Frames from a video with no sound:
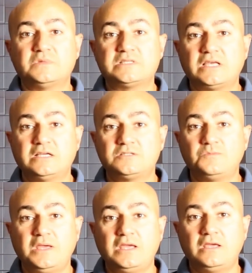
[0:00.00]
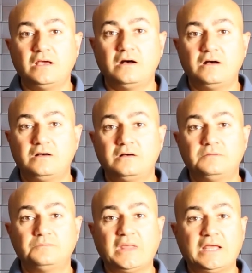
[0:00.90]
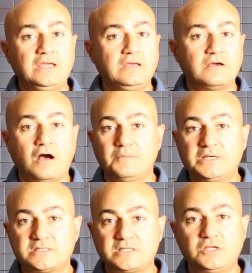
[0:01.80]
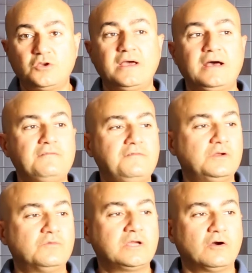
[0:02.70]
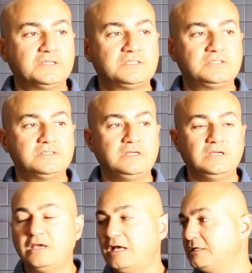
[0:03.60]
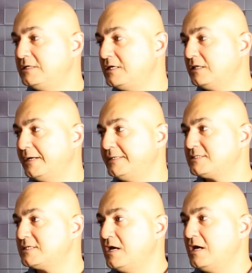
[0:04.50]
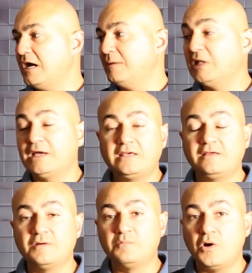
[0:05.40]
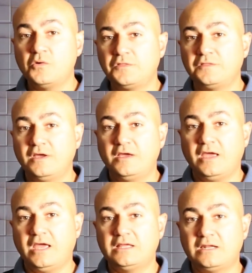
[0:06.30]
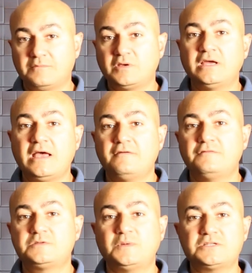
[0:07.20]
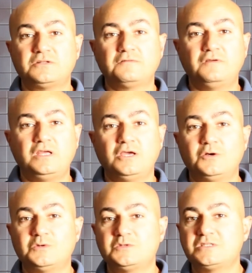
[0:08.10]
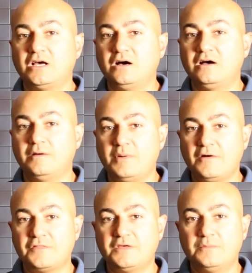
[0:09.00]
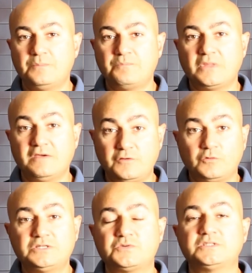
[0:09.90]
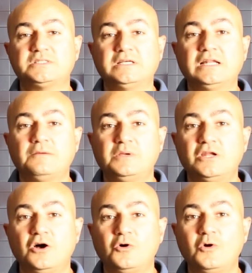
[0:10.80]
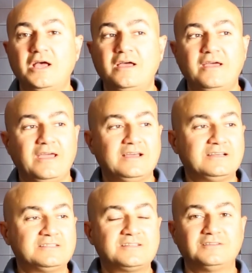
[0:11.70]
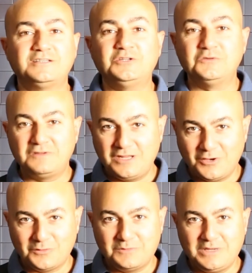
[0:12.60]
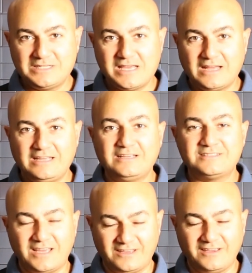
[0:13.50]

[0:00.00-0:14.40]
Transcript: send me any comments that you have in regards to the LED lights. I'm liking them both, and I'm gonna have special videos about them. If you're interested, let me know. And until a new video with me, Danny, take